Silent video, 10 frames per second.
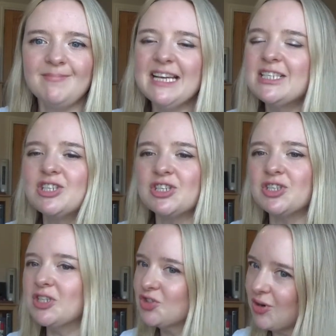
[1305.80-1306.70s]
It's just
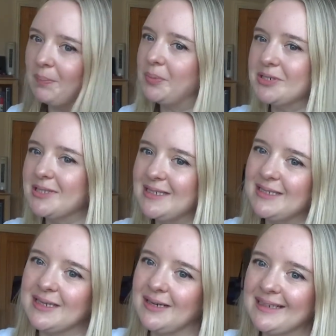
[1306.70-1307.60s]
that Trump was an easy
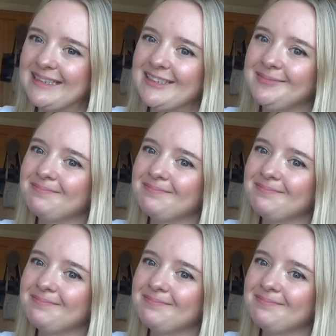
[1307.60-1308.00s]
target.